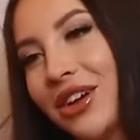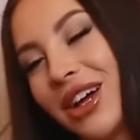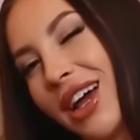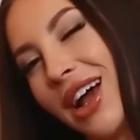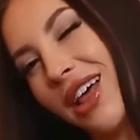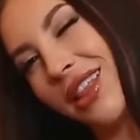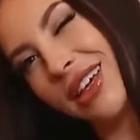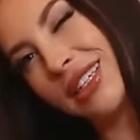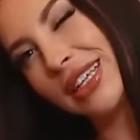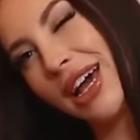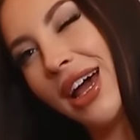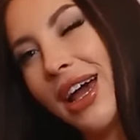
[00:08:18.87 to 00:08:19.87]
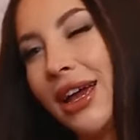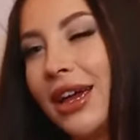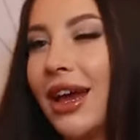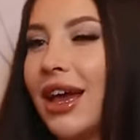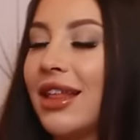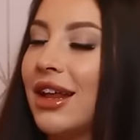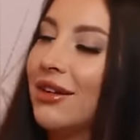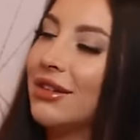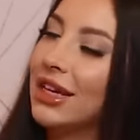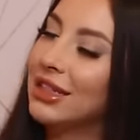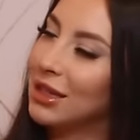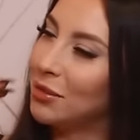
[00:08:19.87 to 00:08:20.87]
look, I got this eye. And then I
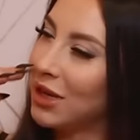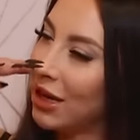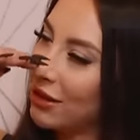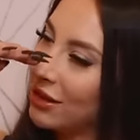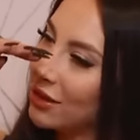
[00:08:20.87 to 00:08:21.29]
would like dip down